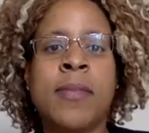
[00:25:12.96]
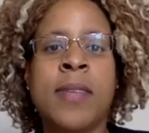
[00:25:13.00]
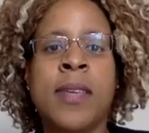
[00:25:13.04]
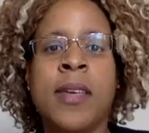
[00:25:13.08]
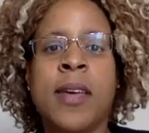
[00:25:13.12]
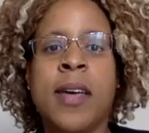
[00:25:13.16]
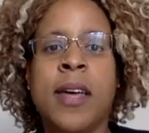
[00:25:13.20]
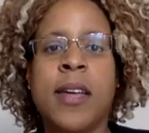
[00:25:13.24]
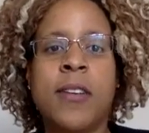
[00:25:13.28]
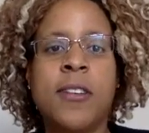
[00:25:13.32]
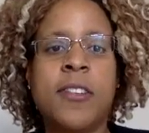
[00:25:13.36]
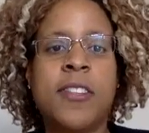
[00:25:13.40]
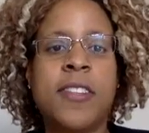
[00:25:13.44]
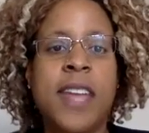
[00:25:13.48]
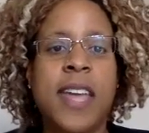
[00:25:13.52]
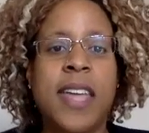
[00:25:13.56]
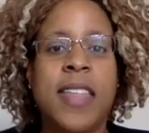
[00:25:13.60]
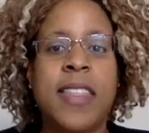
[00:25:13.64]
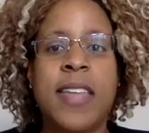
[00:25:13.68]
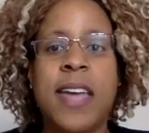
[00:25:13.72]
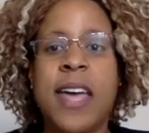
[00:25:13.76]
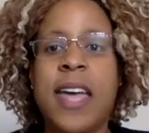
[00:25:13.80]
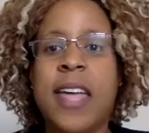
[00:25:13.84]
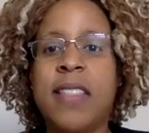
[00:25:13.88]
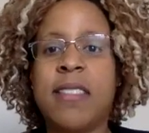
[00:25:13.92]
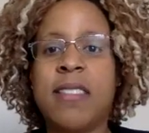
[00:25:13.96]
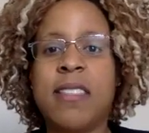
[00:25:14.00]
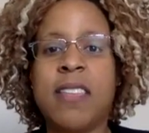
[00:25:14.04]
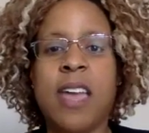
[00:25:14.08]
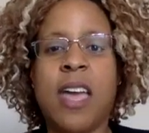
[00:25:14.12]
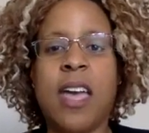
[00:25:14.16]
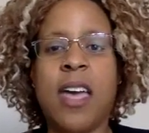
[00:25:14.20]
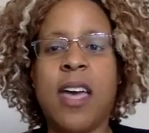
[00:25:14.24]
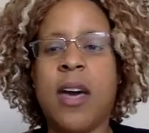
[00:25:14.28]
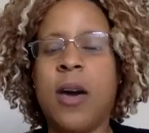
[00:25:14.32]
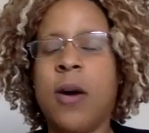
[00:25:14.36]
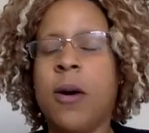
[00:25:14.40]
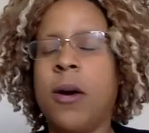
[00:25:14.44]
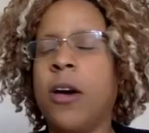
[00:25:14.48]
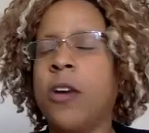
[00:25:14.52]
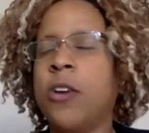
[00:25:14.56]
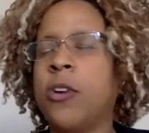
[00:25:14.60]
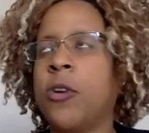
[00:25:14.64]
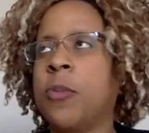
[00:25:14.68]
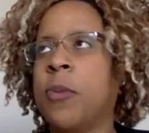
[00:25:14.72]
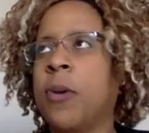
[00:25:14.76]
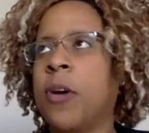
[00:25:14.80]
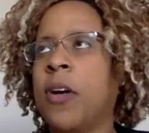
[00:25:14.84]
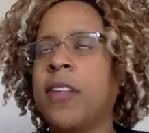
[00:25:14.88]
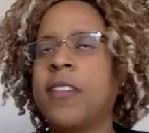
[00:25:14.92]
Understand that
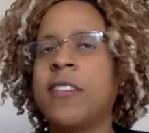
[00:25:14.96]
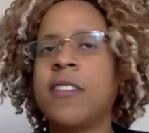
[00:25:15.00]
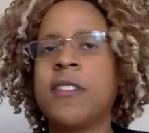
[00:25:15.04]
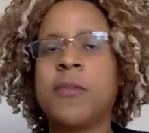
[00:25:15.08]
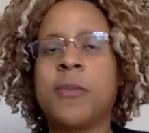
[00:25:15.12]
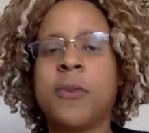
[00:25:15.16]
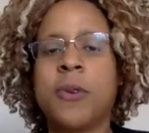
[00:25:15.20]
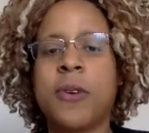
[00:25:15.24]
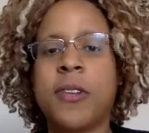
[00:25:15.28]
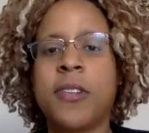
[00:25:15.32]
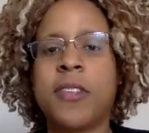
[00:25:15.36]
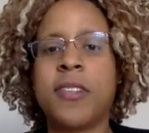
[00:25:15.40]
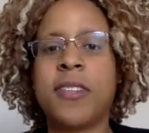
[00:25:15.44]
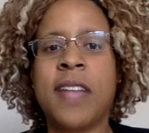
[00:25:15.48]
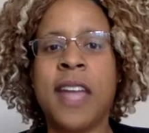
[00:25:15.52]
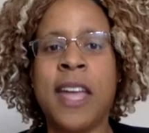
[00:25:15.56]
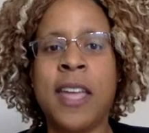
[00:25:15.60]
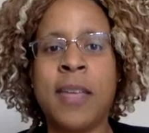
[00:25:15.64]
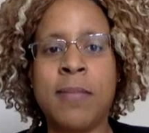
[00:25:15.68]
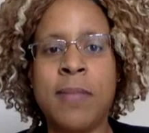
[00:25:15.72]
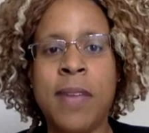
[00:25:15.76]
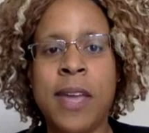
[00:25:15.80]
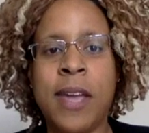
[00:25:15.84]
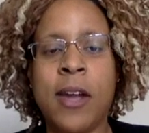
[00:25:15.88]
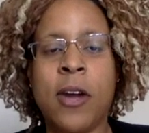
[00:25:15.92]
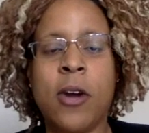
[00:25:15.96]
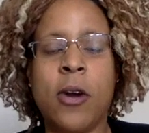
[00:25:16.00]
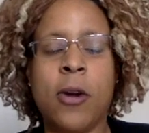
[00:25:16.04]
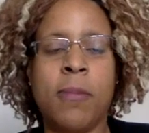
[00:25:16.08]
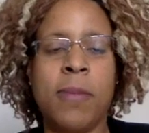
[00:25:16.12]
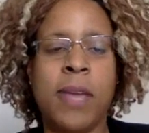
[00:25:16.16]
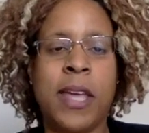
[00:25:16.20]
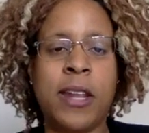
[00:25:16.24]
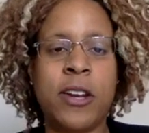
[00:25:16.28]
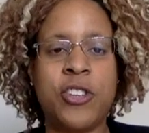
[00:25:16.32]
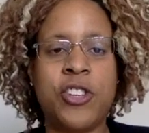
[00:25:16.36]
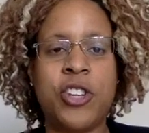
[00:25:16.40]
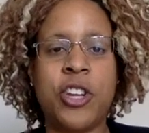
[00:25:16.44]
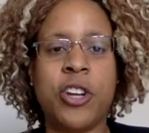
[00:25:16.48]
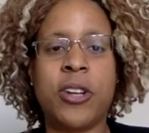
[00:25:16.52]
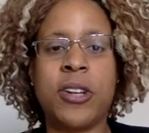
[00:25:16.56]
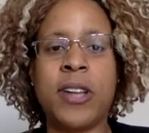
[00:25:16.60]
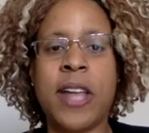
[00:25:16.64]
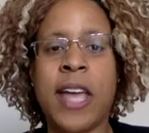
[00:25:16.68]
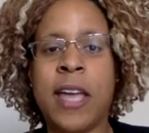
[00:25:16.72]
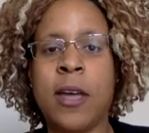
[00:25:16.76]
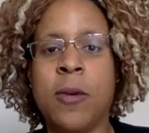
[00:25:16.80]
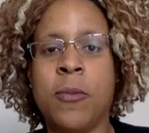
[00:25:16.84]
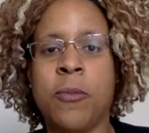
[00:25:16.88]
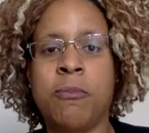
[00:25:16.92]
your boss's worst nightmare or managerial
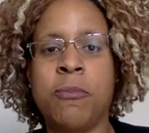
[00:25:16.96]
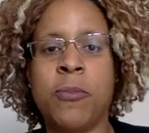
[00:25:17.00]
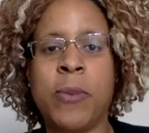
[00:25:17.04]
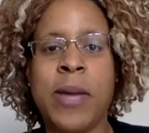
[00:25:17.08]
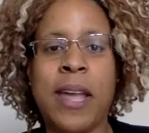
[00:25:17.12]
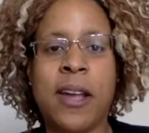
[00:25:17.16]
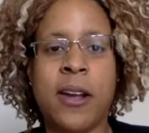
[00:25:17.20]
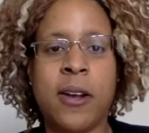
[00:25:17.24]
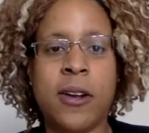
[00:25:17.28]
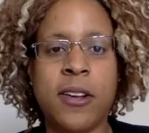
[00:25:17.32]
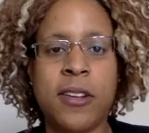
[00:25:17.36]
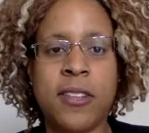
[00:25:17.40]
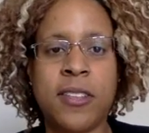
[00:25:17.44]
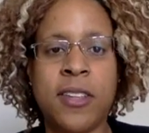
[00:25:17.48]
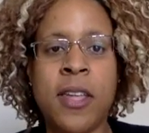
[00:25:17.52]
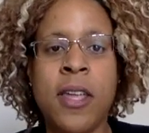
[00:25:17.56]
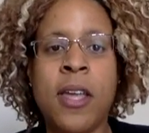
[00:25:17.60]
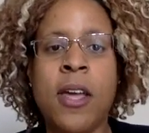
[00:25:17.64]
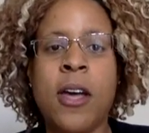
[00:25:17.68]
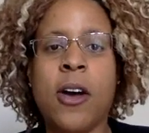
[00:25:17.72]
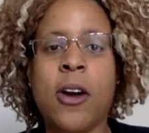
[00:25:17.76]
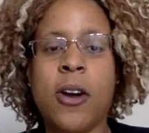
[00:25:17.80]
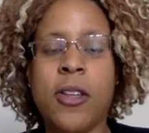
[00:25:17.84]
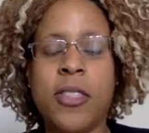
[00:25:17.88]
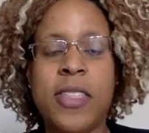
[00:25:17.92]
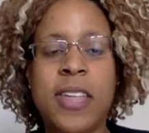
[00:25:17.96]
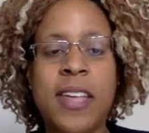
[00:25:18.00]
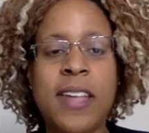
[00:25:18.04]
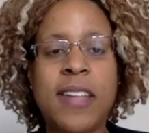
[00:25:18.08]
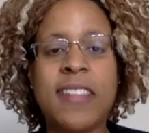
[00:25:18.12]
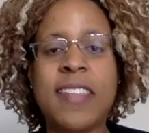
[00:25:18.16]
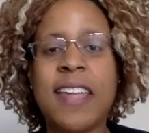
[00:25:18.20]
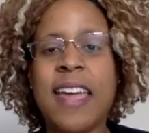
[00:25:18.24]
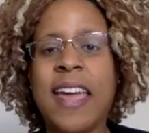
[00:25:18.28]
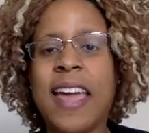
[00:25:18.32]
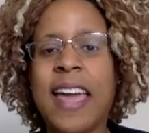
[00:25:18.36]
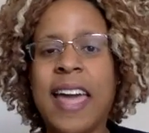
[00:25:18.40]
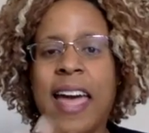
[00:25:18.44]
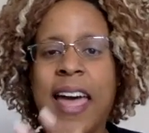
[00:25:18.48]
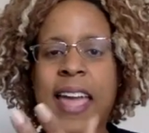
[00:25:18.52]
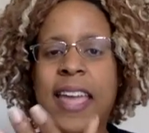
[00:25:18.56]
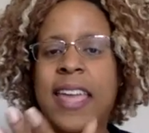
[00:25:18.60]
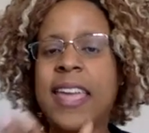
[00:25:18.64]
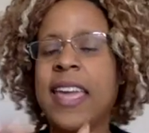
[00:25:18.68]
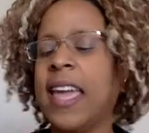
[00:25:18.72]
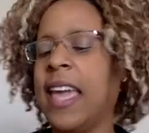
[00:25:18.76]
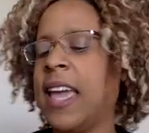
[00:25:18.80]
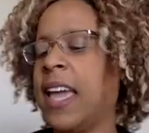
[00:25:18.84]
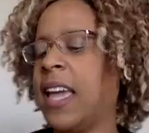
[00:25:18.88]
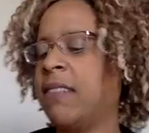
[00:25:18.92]
nightmares are things like,
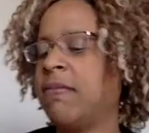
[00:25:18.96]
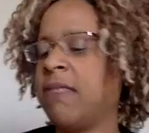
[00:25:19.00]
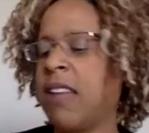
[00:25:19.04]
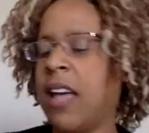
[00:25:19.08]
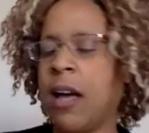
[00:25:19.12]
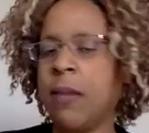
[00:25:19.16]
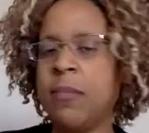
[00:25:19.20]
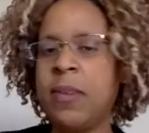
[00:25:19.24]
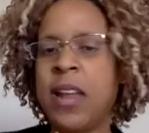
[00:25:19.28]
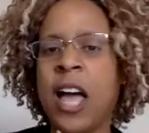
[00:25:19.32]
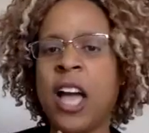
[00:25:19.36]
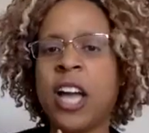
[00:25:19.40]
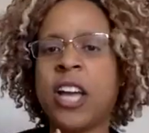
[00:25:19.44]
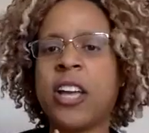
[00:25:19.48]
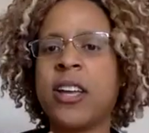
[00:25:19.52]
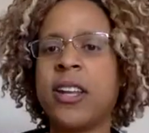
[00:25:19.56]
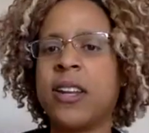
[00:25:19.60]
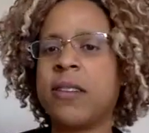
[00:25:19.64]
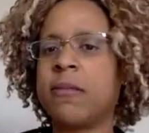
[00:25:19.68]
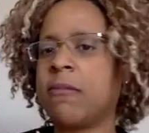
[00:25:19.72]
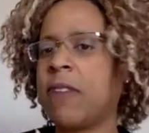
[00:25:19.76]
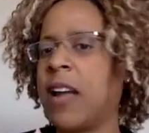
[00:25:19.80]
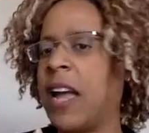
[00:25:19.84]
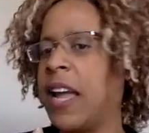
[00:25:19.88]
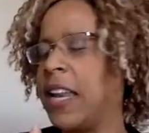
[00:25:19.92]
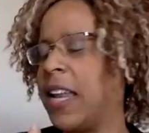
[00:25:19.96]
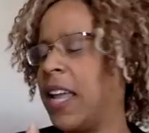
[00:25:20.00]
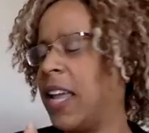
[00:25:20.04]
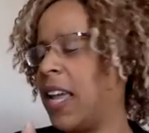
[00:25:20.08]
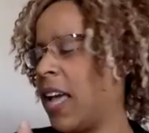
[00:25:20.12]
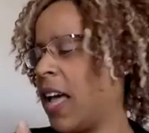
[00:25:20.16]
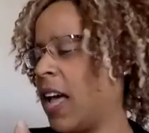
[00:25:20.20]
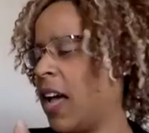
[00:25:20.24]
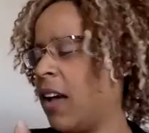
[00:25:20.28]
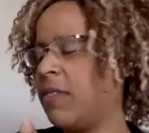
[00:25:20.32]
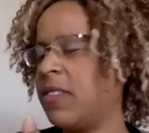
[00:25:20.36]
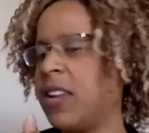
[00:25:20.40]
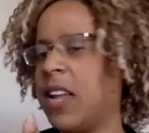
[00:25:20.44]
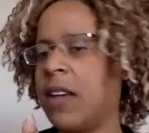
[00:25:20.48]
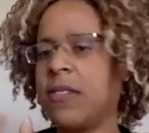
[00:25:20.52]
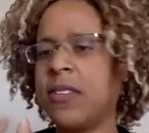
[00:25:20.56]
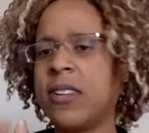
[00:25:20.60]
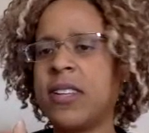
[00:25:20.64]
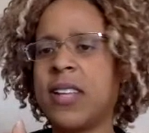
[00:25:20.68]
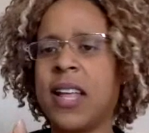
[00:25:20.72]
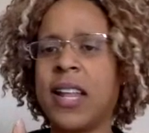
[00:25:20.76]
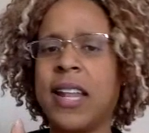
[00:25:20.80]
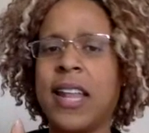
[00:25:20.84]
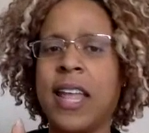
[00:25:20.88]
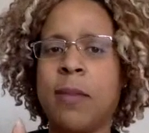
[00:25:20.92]
I'm not good at writing. I've never
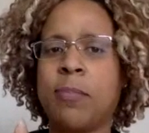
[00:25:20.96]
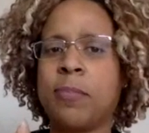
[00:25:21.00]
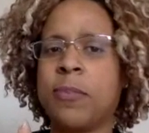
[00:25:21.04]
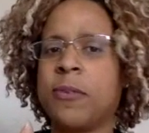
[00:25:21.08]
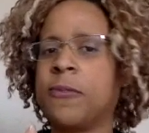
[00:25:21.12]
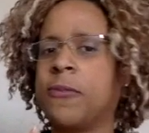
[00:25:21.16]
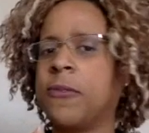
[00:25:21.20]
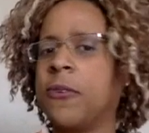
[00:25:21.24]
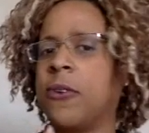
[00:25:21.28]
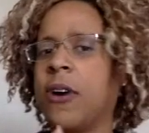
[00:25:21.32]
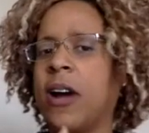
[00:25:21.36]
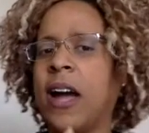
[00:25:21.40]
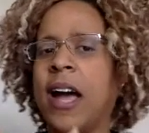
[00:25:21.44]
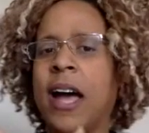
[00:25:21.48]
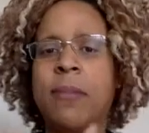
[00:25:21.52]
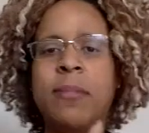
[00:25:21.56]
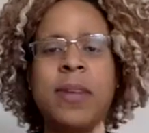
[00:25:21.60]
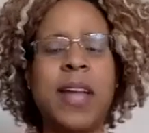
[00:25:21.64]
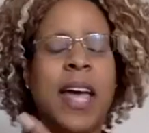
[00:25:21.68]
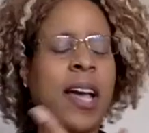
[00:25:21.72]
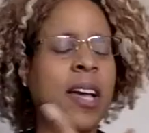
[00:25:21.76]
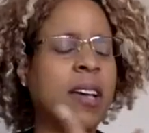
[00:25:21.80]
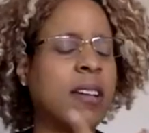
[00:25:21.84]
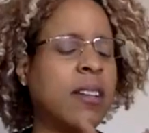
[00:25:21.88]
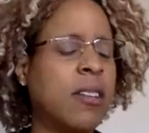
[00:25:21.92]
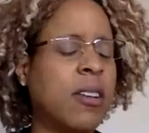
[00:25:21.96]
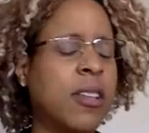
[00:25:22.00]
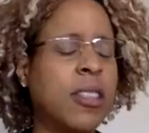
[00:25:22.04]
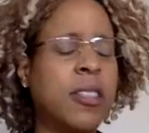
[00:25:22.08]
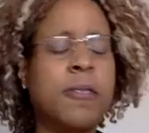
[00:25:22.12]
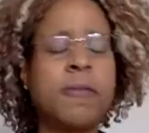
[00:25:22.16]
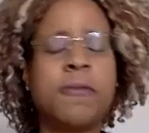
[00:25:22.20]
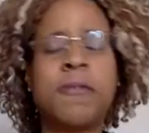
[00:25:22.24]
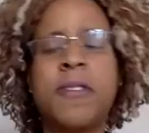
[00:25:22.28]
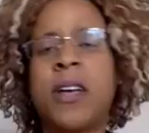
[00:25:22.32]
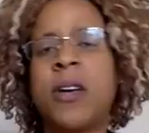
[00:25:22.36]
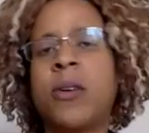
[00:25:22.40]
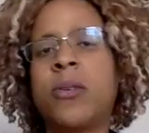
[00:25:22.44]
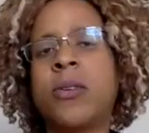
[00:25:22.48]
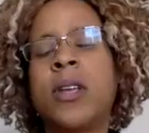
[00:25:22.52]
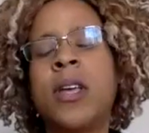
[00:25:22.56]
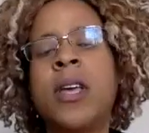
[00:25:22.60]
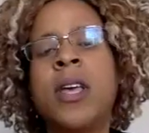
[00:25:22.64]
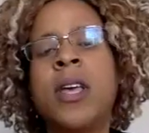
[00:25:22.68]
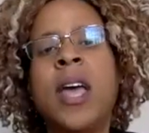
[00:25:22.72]
done that before. I'm not good on the phone.